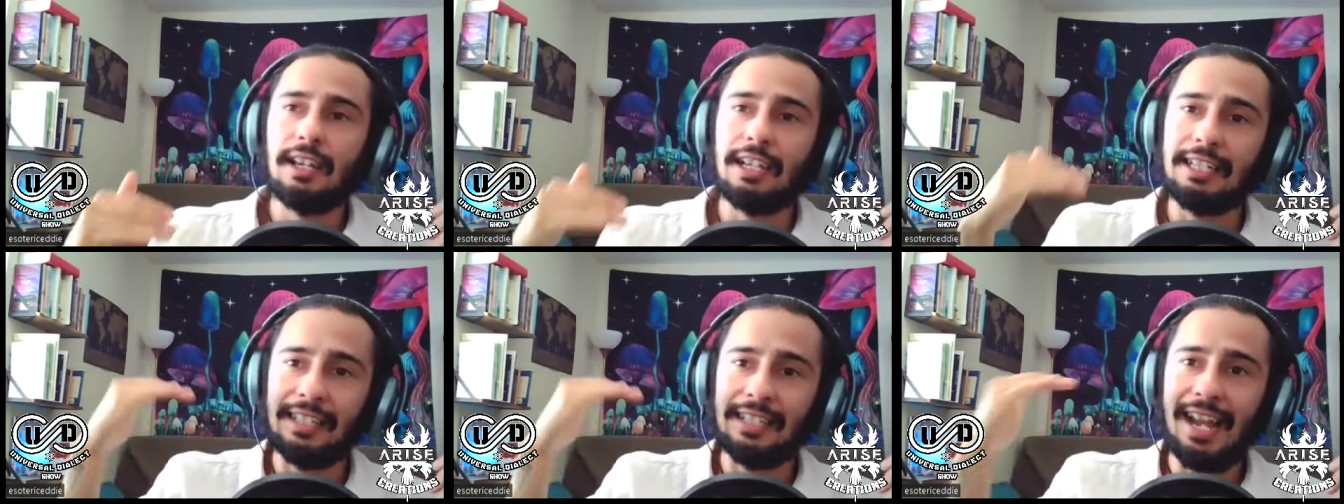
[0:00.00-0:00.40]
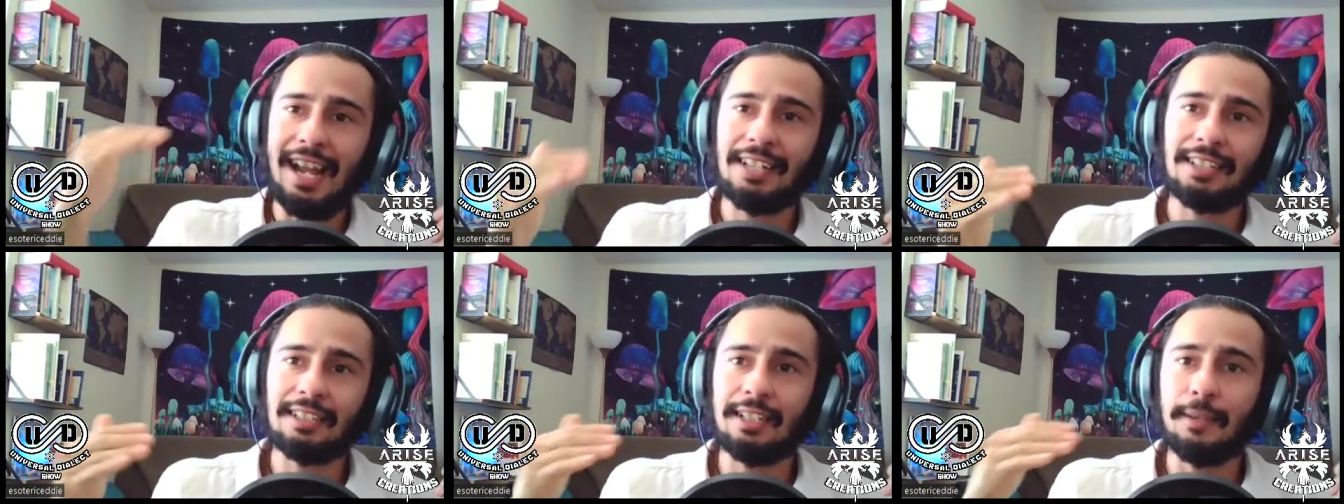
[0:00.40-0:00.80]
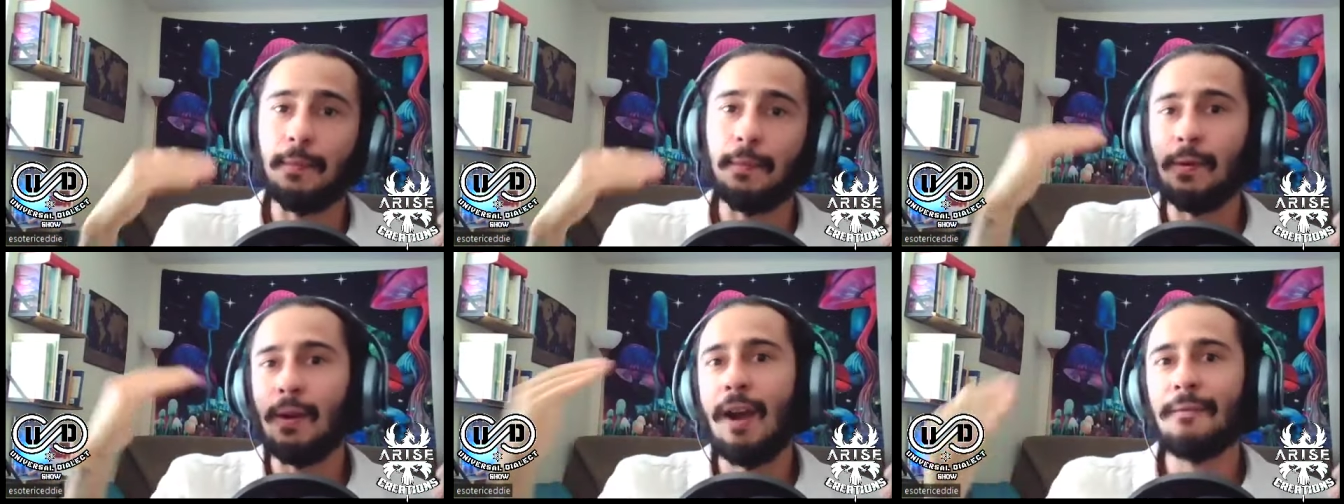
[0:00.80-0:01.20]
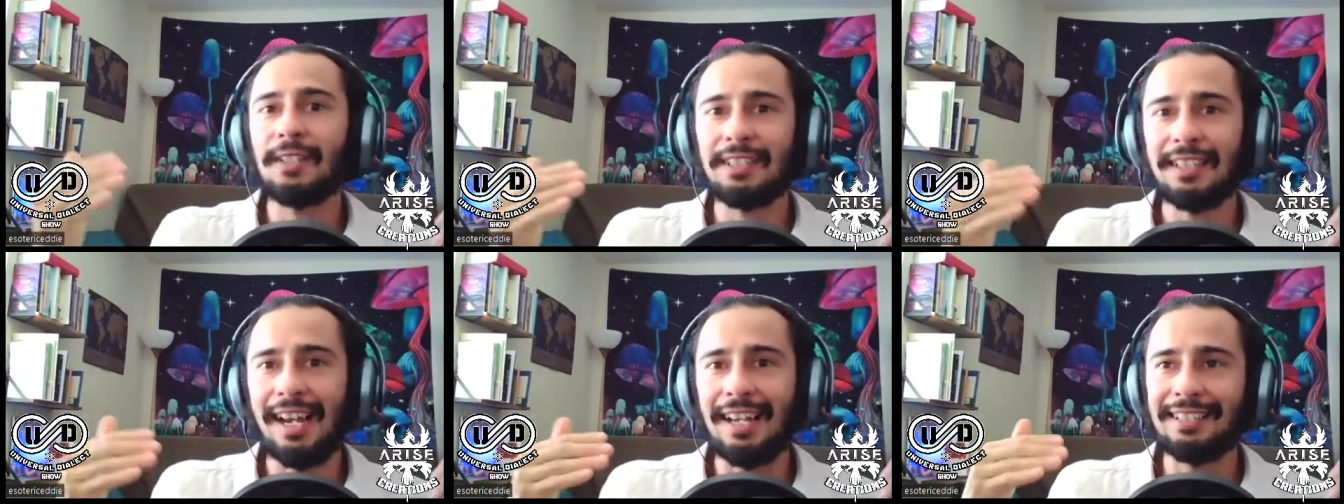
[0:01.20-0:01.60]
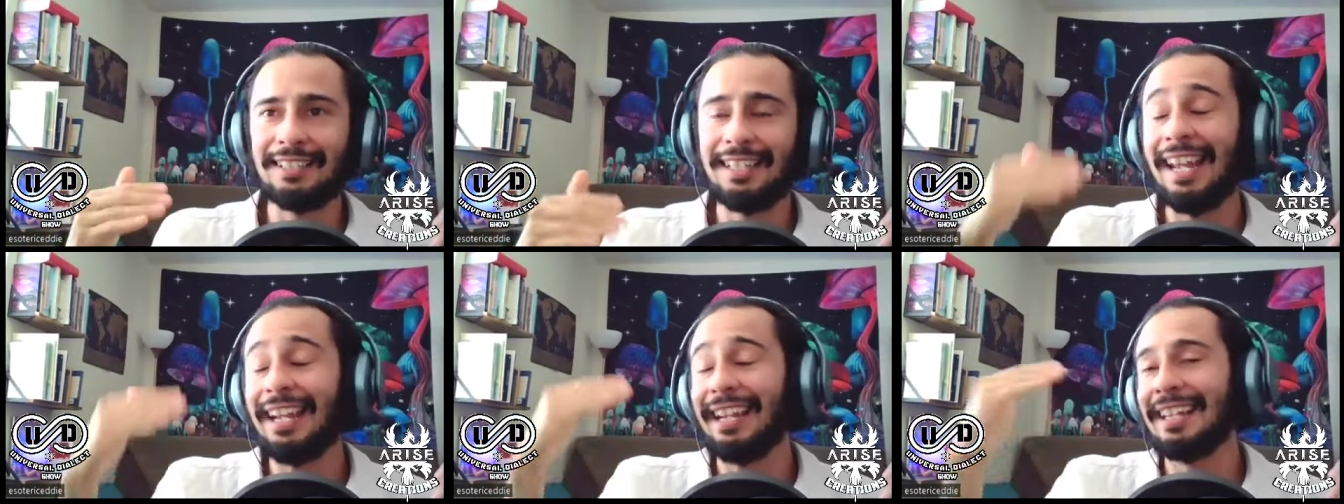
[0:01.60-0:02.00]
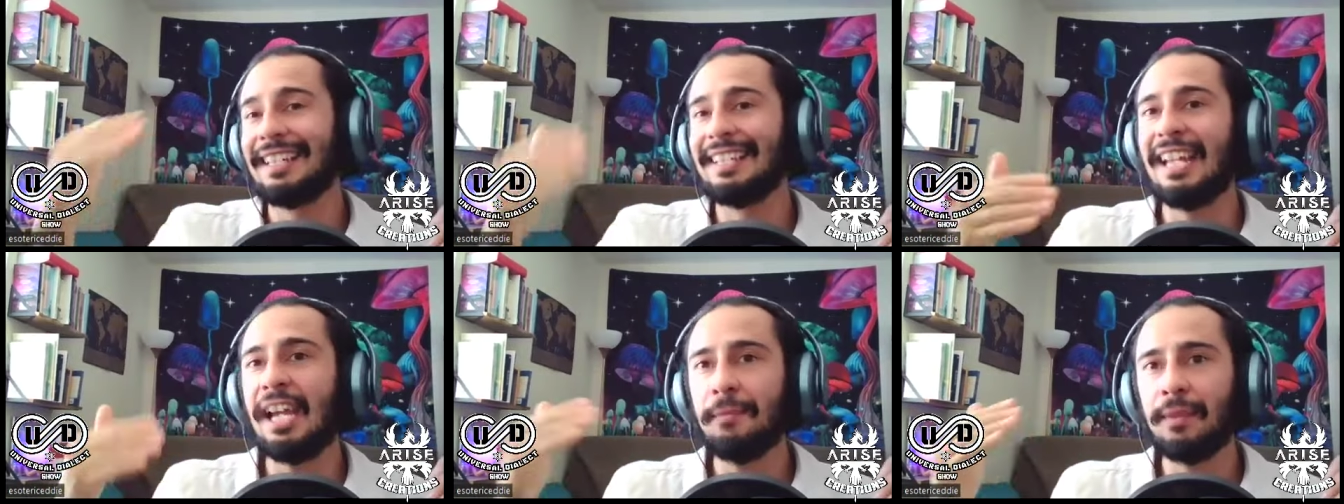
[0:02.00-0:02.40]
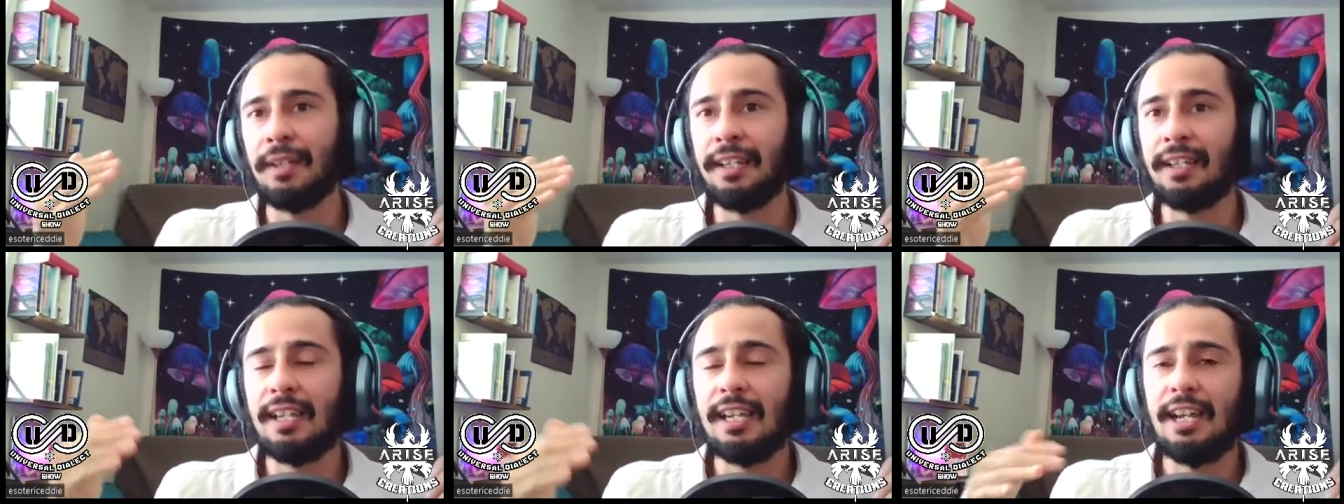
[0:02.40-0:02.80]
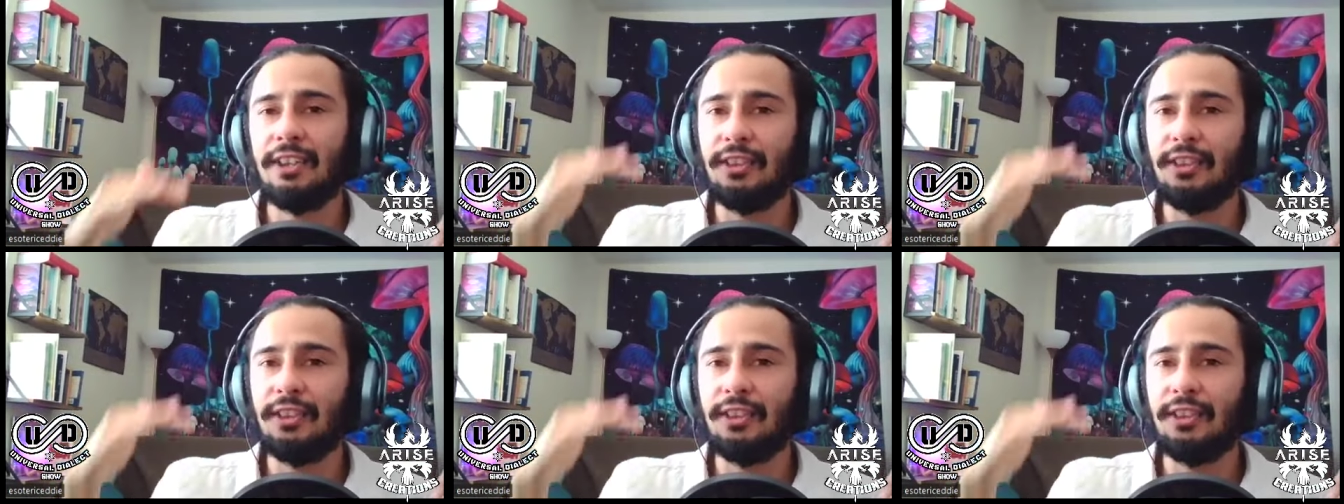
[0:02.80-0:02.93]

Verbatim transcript: He's actually prophesizing and condemning